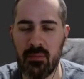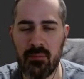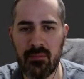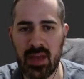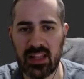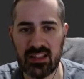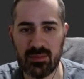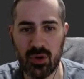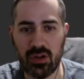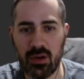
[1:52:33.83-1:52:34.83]
make this
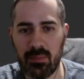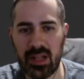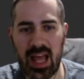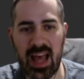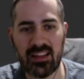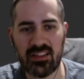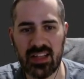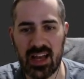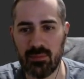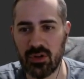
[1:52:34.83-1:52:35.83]
more complex, to
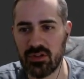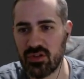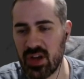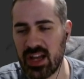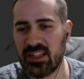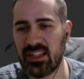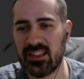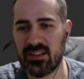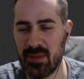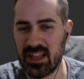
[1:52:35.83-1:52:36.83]
add more
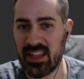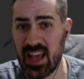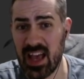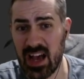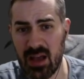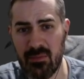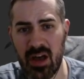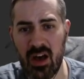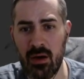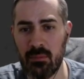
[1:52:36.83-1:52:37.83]
strategies, make the AI
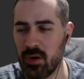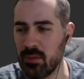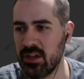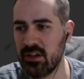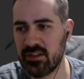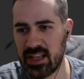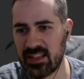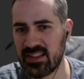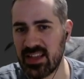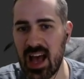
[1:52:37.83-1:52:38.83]
better, more music,
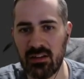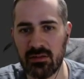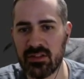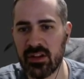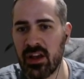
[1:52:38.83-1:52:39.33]
sounds,